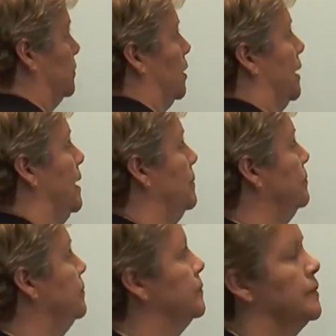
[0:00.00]
Okay?
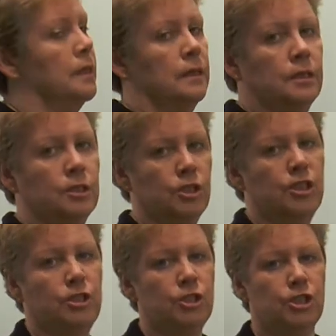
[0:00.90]
So
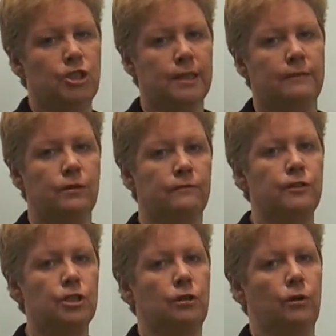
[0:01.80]
this is just to give you a
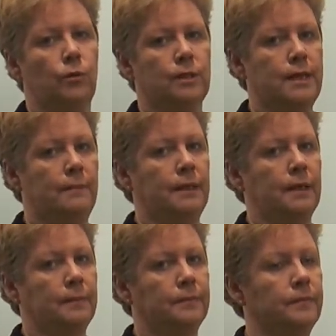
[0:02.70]
visual on what's
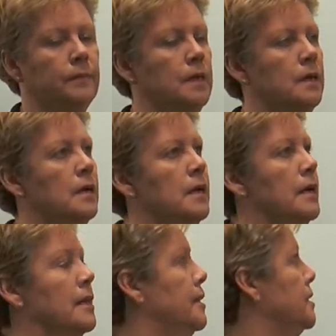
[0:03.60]
happening.
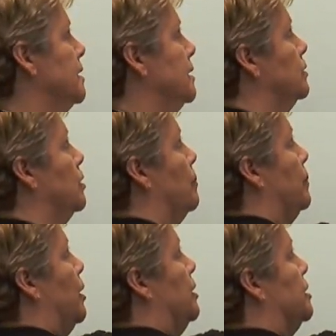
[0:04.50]
This little
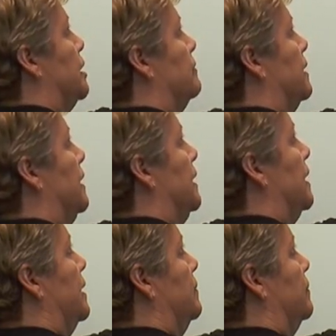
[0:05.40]
component over
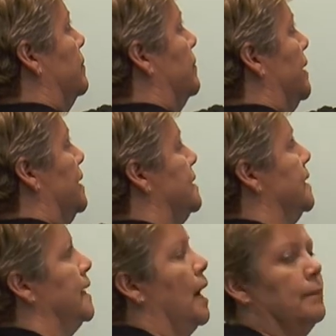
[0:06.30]
here, that's the
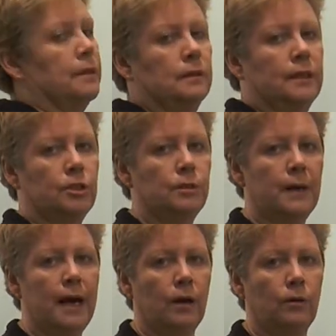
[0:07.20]
capital that you're
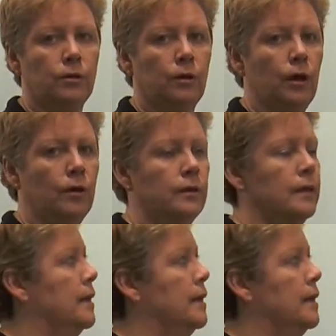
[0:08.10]
paying on your loan.